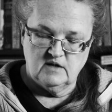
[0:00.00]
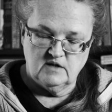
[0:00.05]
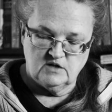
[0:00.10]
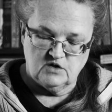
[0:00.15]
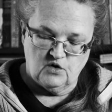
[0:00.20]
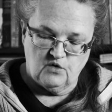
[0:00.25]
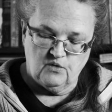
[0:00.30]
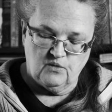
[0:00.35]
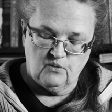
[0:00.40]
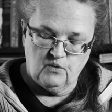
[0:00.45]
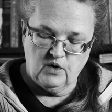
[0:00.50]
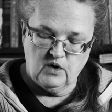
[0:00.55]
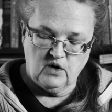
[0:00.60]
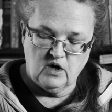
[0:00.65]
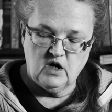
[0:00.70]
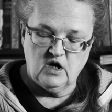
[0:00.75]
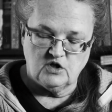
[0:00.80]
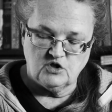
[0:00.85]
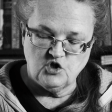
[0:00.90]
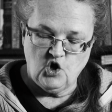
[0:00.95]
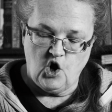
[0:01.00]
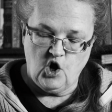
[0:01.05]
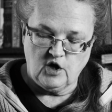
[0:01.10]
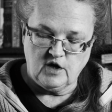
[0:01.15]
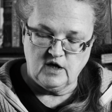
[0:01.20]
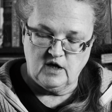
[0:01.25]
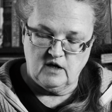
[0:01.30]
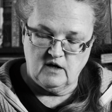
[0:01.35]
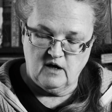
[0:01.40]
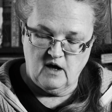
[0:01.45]
So we're going to
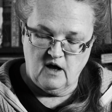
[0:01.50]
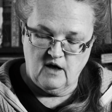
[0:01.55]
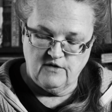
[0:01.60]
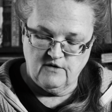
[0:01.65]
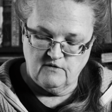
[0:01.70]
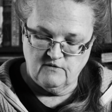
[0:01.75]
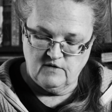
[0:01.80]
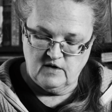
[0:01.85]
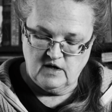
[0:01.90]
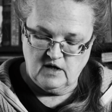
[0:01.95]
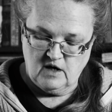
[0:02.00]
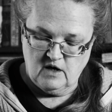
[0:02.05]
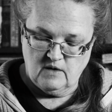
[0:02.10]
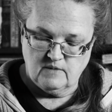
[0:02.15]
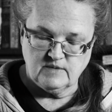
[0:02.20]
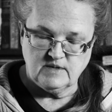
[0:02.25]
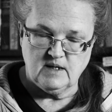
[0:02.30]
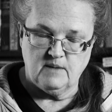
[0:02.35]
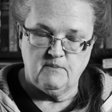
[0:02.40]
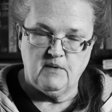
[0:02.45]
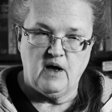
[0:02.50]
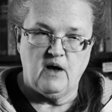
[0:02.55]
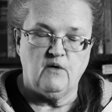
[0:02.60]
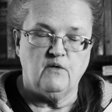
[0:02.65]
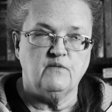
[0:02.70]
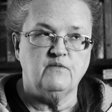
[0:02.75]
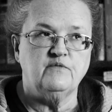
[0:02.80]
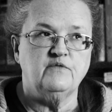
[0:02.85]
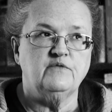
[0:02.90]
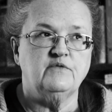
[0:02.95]
talk in other videos
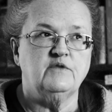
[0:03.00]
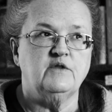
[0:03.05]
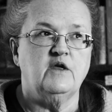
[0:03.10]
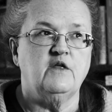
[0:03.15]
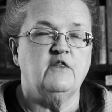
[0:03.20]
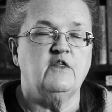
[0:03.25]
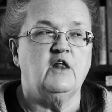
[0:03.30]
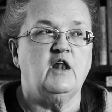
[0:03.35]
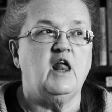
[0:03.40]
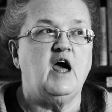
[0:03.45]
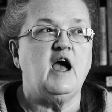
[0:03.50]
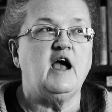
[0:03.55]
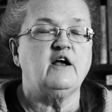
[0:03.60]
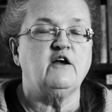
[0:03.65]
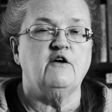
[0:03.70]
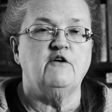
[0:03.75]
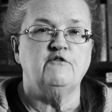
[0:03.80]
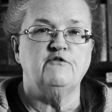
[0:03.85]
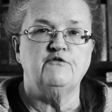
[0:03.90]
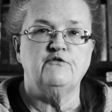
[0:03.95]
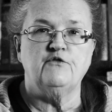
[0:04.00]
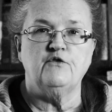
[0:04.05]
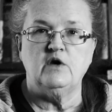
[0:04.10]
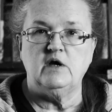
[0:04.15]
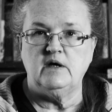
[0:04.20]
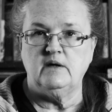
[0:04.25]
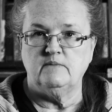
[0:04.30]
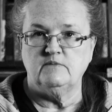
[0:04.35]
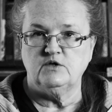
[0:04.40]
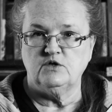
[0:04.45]
about the lack of
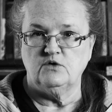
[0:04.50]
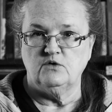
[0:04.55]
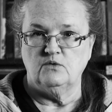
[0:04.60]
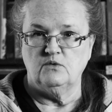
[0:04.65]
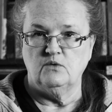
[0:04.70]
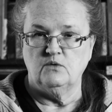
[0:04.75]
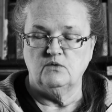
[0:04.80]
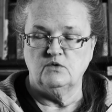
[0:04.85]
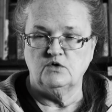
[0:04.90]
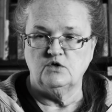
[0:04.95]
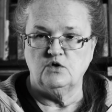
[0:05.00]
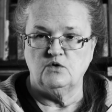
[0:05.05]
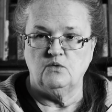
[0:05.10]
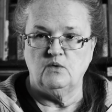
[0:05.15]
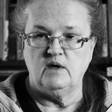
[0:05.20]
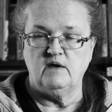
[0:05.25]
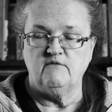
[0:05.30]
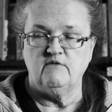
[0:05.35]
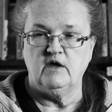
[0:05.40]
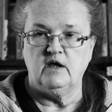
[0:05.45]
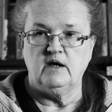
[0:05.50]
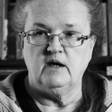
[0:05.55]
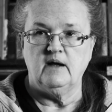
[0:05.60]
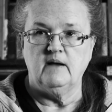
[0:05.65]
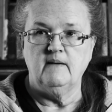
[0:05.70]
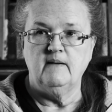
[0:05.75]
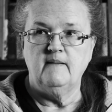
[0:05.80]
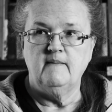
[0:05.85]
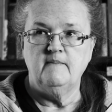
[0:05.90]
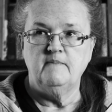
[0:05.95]
freedom to, to even